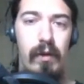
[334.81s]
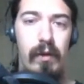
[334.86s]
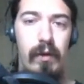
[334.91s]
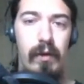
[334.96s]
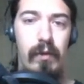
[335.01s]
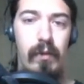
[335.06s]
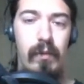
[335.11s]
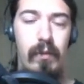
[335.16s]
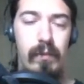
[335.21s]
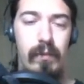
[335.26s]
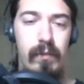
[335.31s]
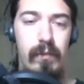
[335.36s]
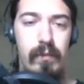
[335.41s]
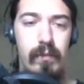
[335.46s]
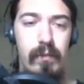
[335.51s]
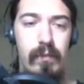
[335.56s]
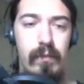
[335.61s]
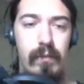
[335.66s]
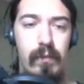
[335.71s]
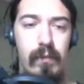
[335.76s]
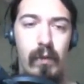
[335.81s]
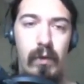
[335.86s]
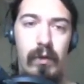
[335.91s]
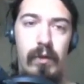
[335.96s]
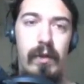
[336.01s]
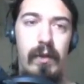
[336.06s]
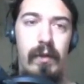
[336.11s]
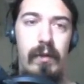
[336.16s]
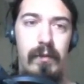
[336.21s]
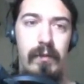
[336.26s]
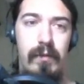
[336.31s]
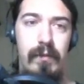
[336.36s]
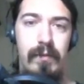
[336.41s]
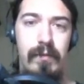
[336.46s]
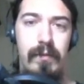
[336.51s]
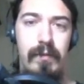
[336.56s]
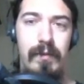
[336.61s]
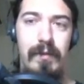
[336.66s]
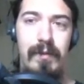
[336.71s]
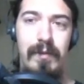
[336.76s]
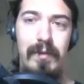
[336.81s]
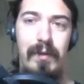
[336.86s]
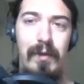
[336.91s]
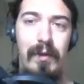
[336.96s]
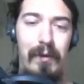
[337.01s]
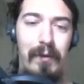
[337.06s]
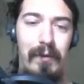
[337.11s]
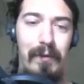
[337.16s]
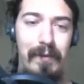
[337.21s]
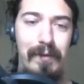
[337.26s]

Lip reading: it working. So